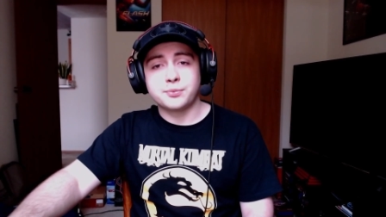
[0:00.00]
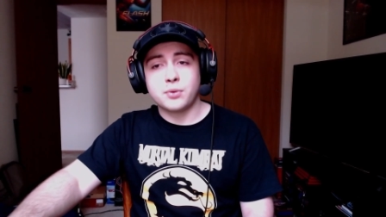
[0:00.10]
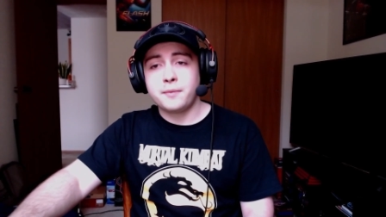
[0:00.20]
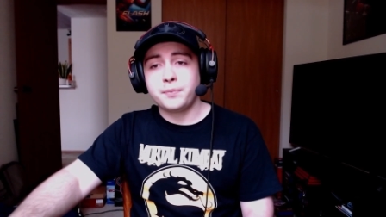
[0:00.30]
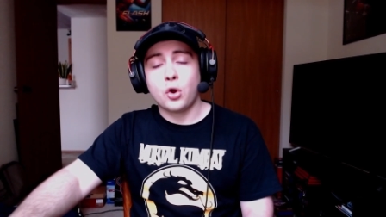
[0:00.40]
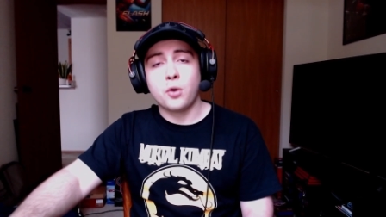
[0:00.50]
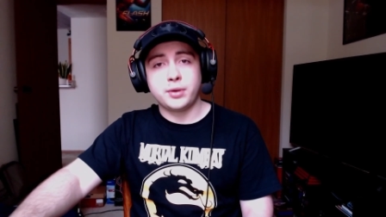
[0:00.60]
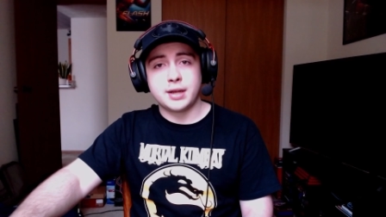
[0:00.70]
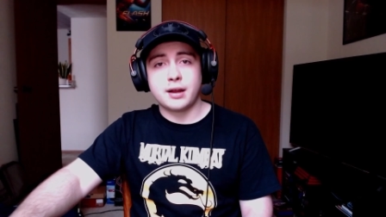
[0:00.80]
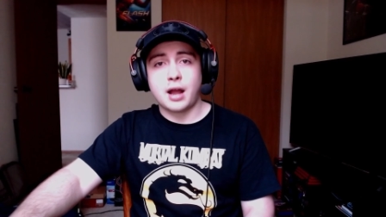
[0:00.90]
Well, hope you
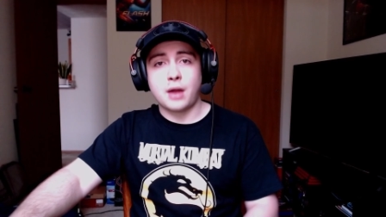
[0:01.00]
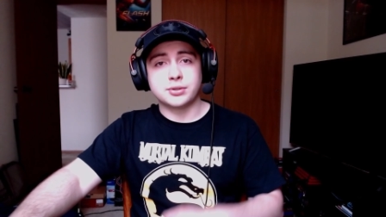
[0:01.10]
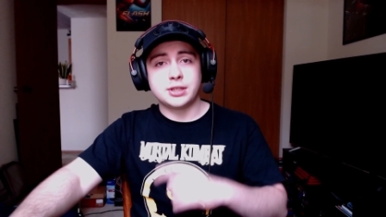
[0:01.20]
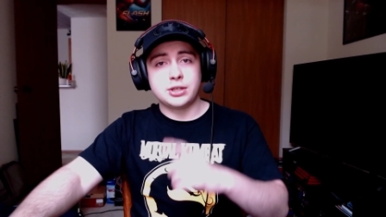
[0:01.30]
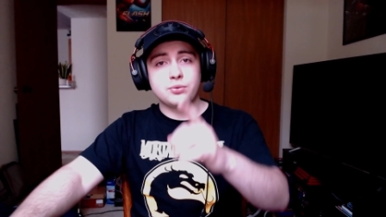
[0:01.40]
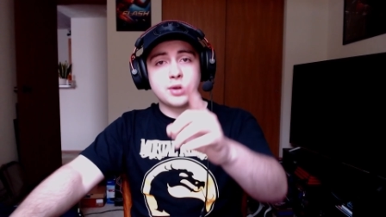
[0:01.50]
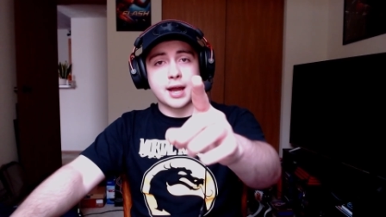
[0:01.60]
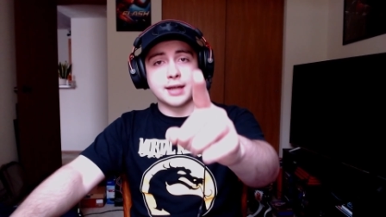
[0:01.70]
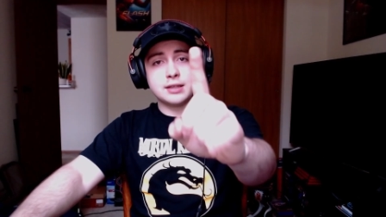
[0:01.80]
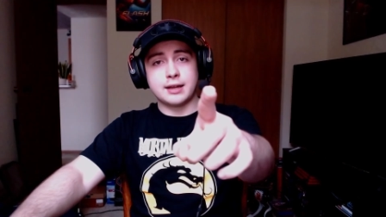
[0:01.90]
guys. I will see you
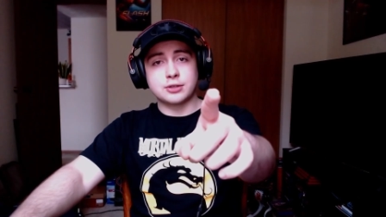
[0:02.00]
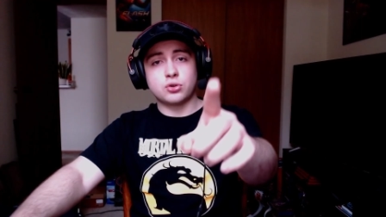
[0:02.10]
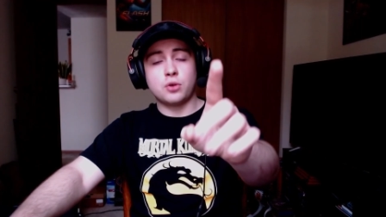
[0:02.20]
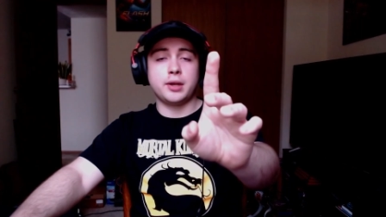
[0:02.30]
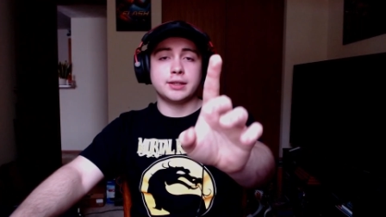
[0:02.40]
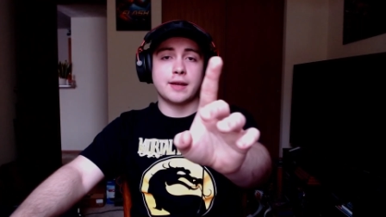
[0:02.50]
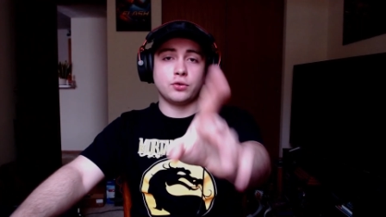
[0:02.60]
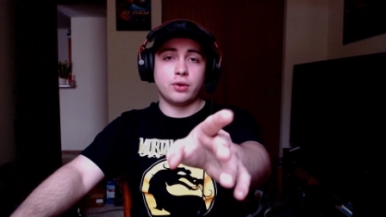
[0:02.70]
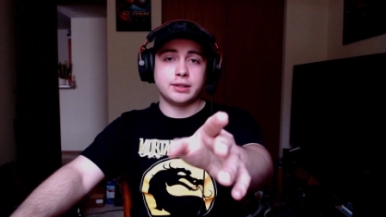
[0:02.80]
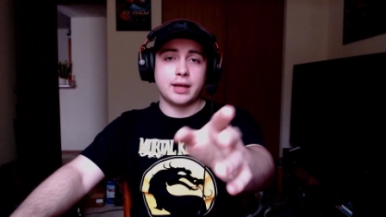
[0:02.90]
guys in the next one. Hope you guys have a
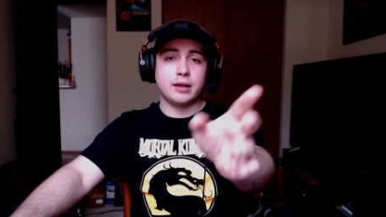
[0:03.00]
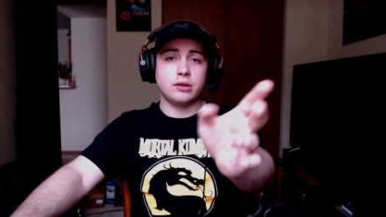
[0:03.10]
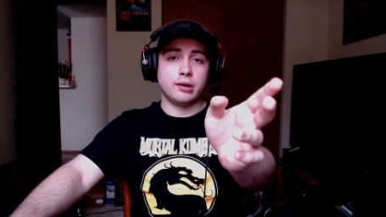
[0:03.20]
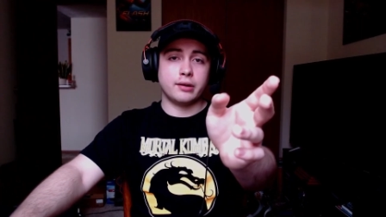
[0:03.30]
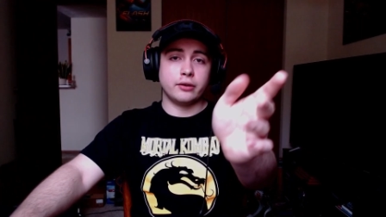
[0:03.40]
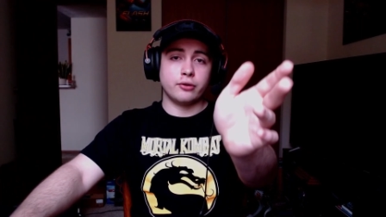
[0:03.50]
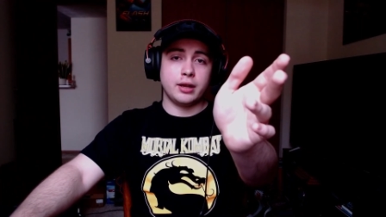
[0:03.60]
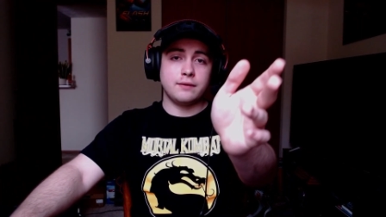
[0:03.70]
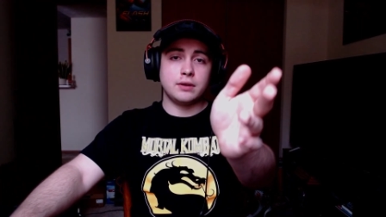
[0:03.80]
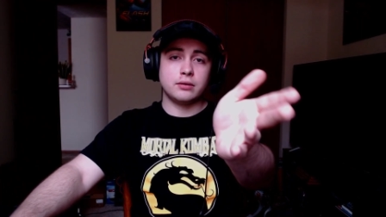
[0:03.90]
great day, great night, great
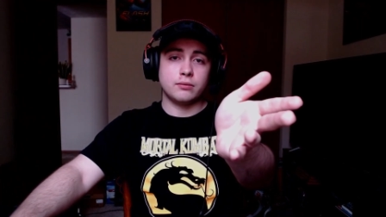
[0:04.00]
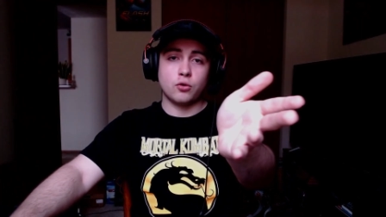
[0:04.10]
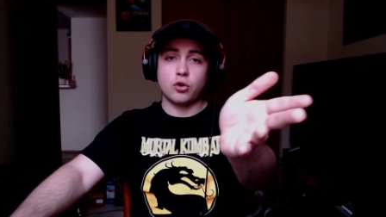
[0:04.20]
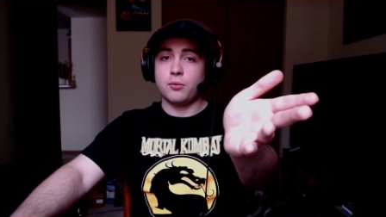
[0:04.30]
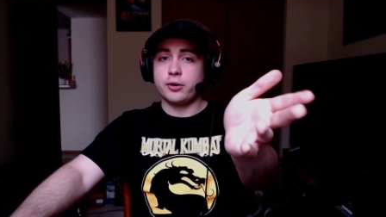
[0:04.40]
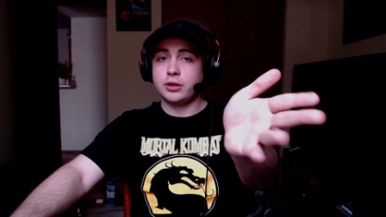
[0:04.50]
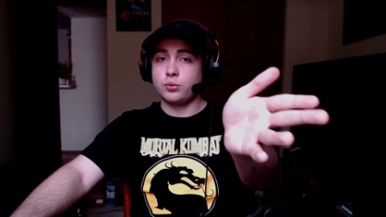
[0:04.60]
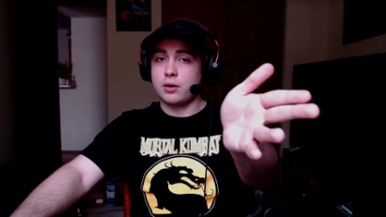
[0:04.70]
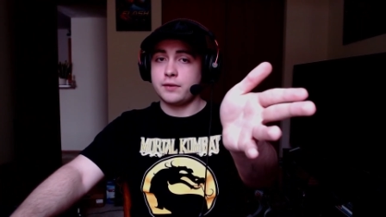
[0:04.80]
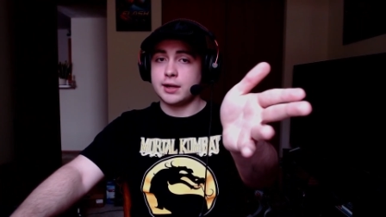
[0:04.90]
evening, or morning,
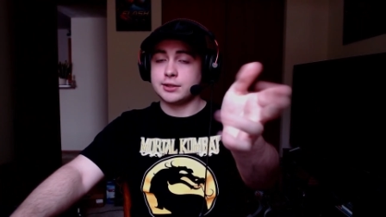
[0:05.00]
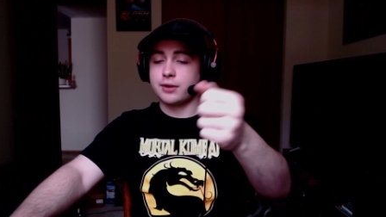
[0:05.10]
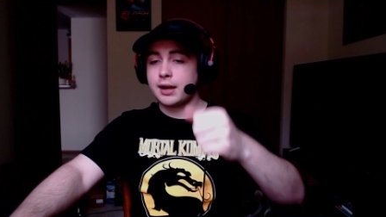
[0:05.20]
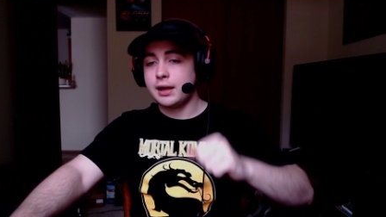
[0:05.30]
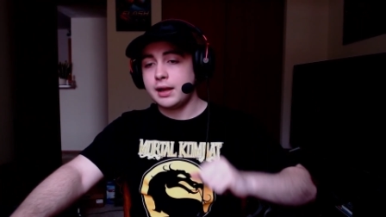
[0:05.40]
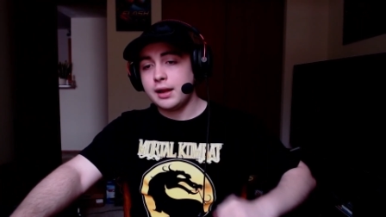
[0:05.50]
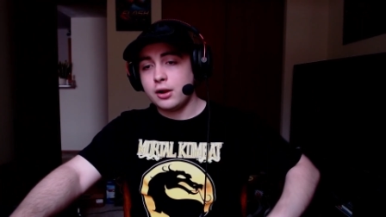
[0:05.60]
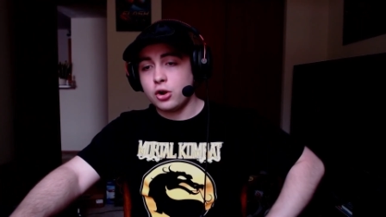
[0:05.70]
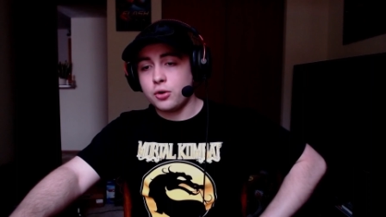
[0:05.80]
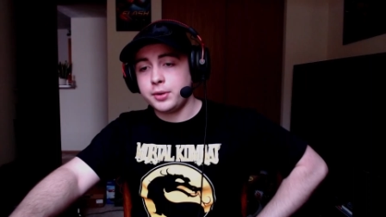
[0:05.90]
wherever you guys are at.
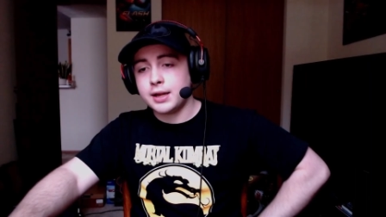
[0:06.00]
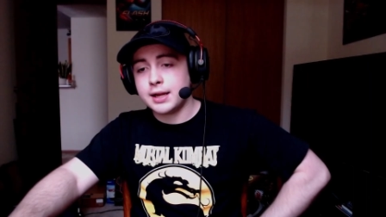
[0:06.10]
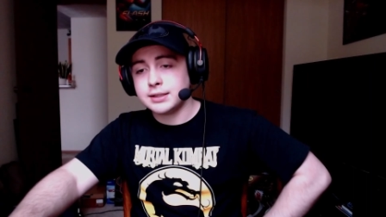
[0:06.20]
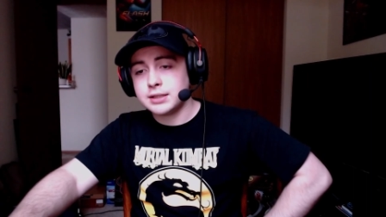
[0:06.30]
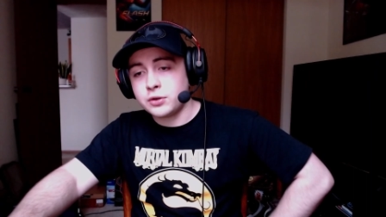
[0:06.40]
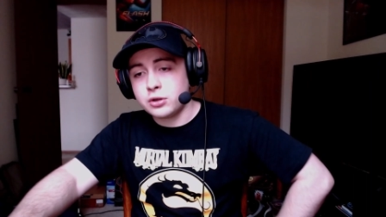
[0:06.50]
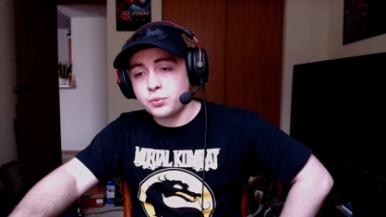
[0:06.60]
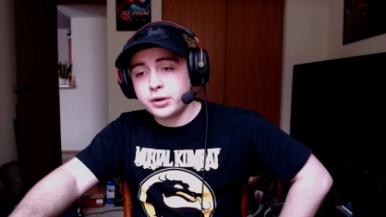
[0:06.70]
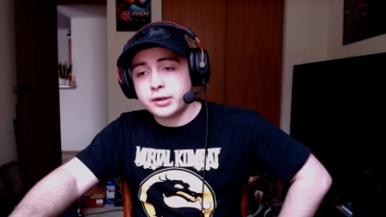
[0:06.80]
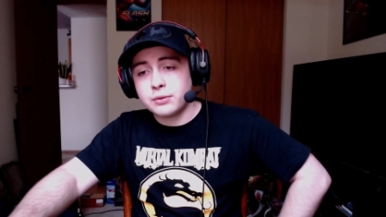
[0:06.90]
Hope you guys have a good
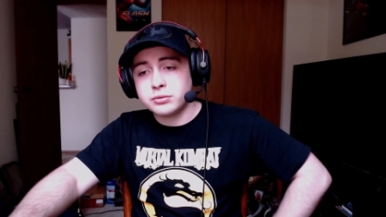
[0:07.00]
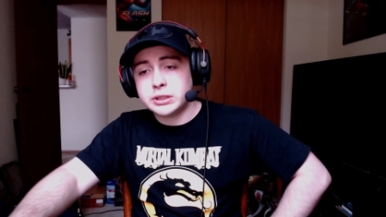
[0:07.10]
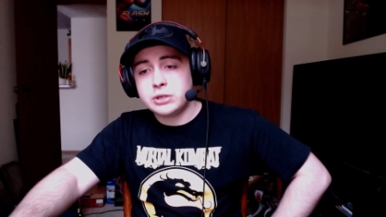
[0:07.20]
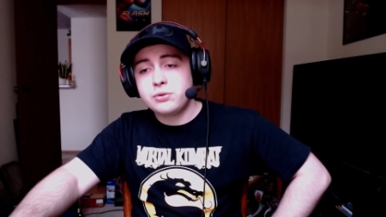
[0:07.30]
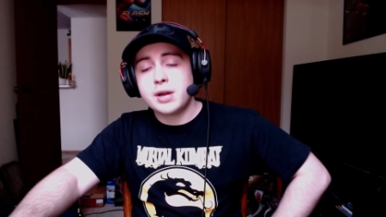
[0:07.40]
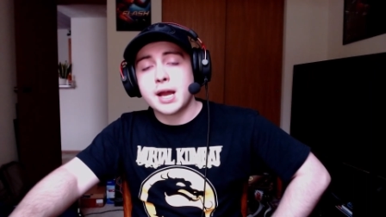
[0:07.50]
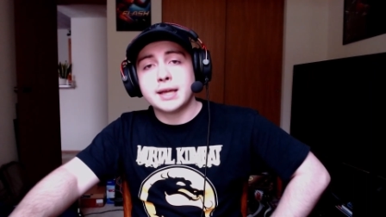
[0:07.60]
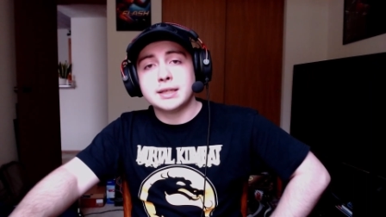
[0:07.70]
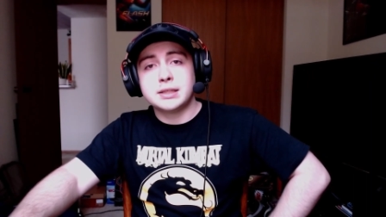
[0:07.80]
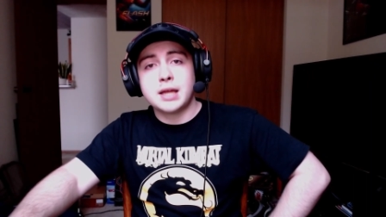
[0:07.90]
one, and I will see you
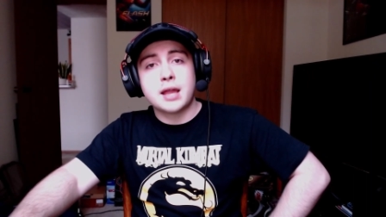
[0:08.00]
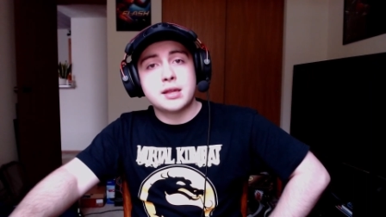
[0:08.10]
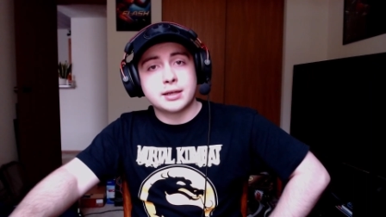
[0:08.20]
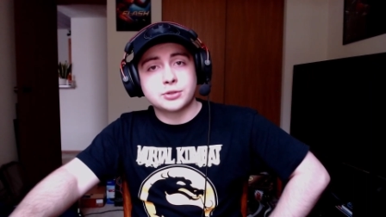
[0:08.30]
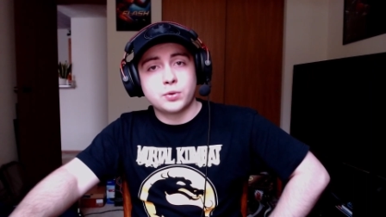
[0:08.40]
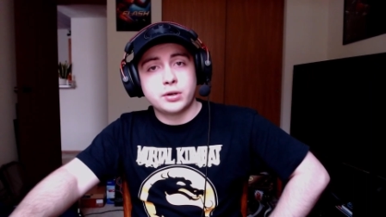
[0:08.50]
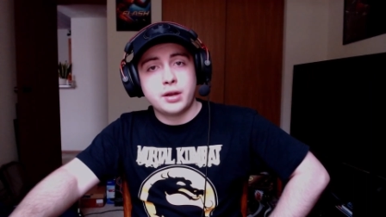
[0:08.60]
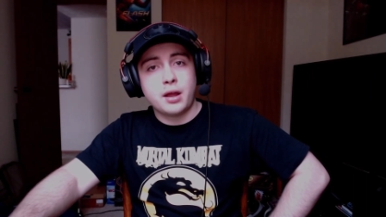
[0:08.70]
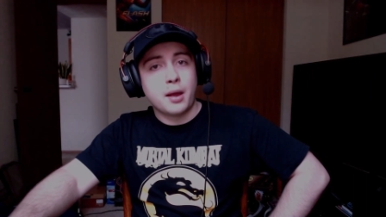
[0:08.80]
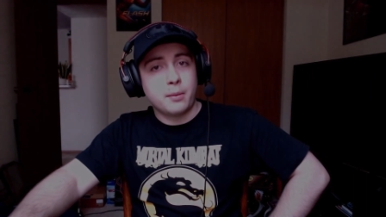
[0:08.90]
guys in the next one.
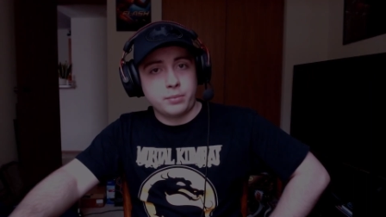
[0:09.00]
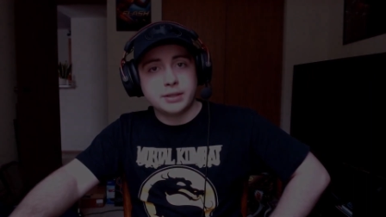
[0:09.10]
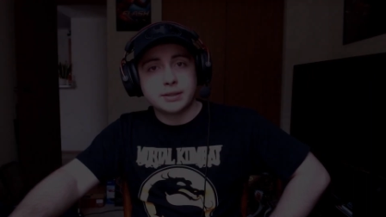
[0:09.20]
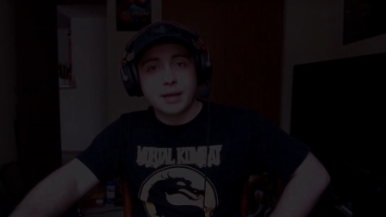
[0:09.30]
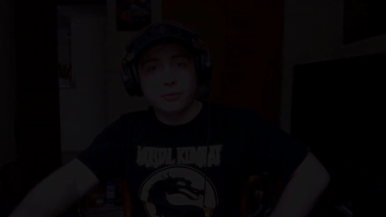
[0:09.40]
Peace out.